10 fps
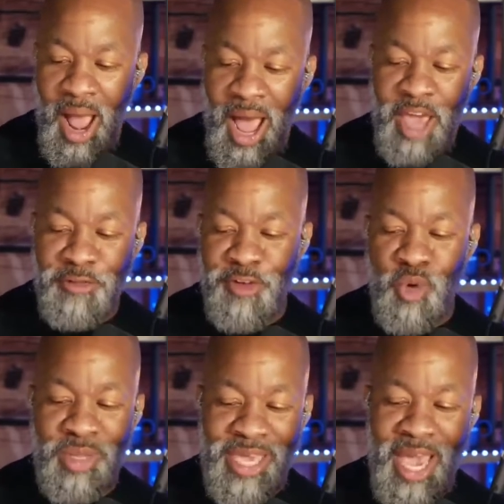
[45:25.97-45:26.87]
are
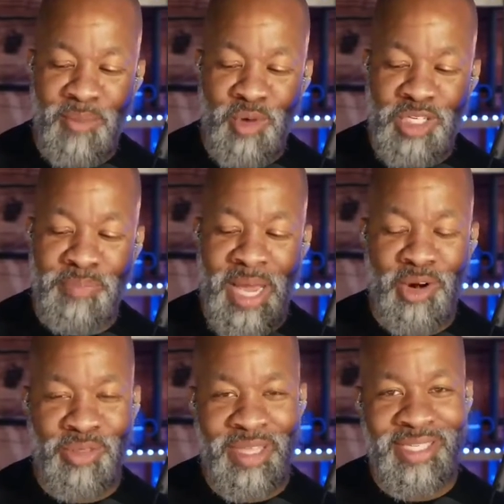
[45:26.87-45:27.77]
iPhone cameras
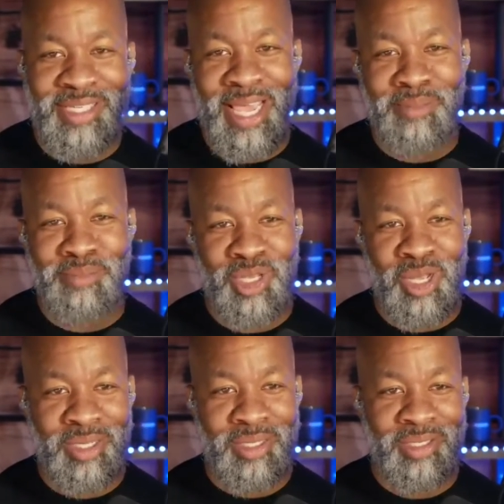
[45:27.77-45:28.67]
better than
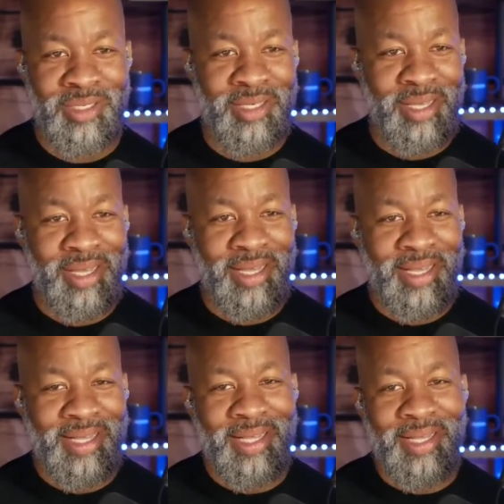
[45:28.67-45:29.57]
Samsung's?
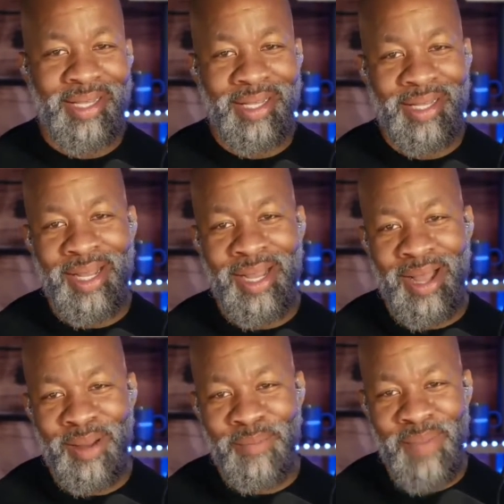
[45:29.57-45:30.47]

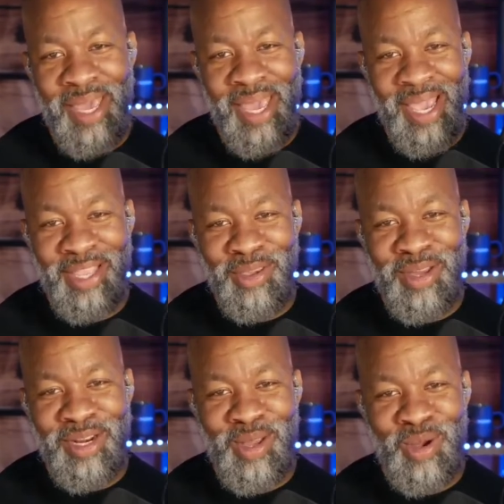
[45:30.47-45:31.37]
Oh man,
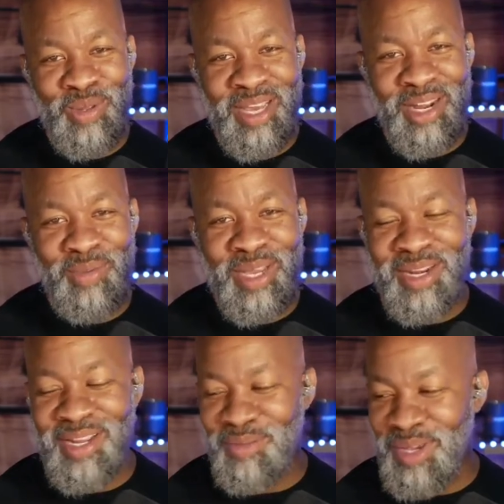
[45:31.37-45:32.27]
you're gonna go there. We're
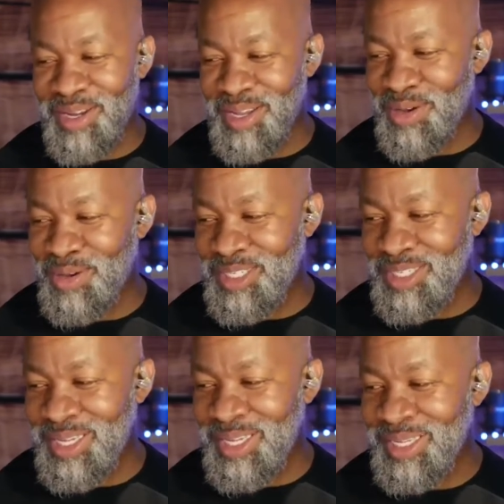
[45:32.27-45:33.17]
gonna go
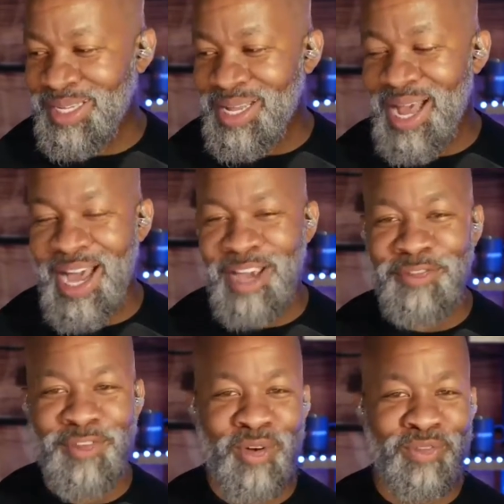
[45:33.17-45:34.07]
to the
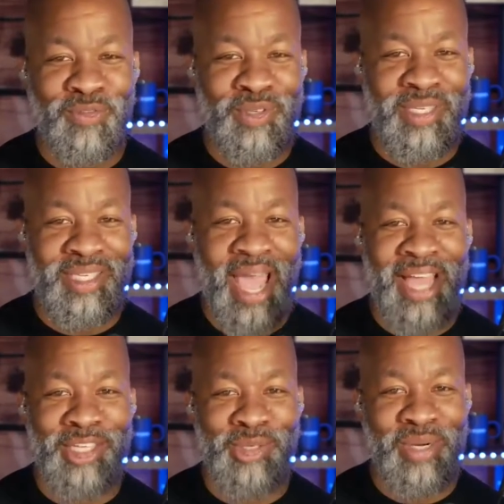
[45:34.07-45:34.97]
iPhone versus
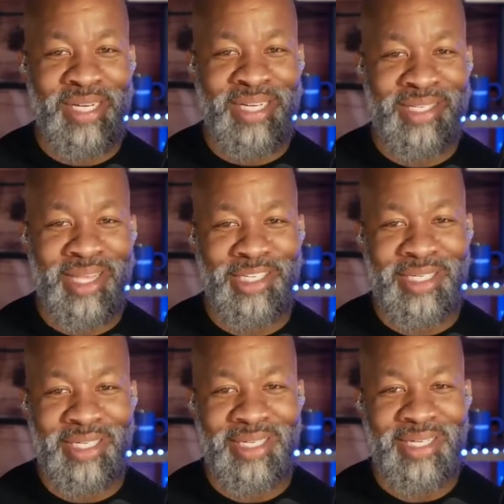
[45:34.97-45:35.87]
Android
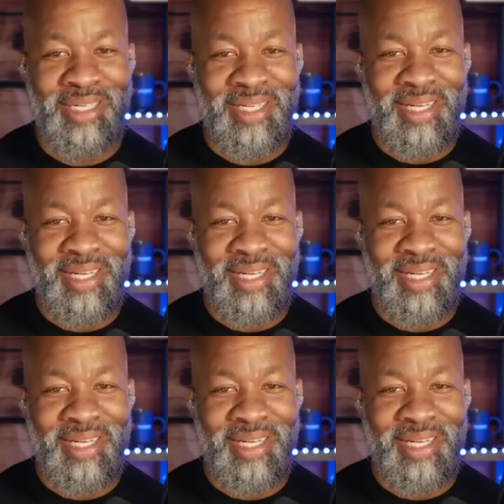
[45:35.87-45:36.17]
discussion.